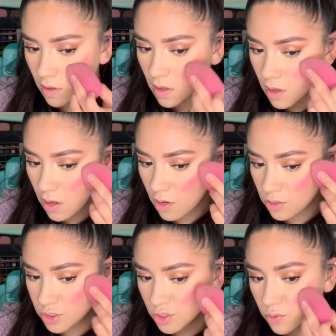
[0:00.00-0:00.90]

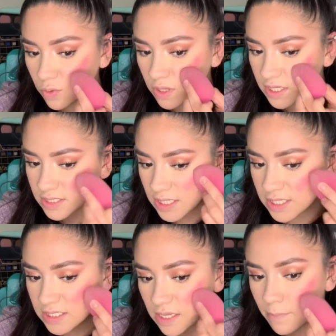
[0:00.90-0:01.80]
Also, this is a
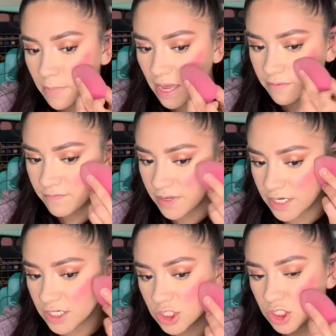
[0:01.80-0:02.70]
matte
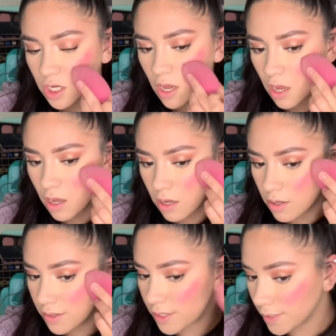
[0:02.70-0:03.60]
finish.
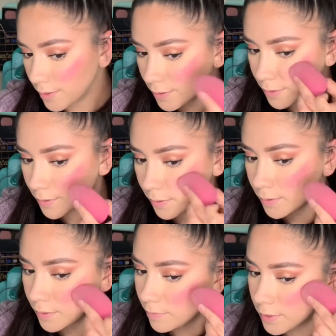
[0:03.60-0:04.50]
That is some more
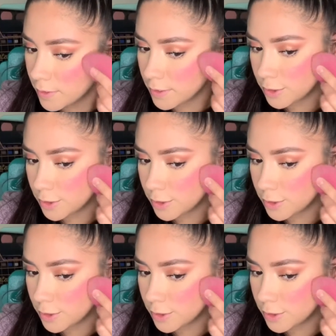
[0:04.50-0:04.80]
blush.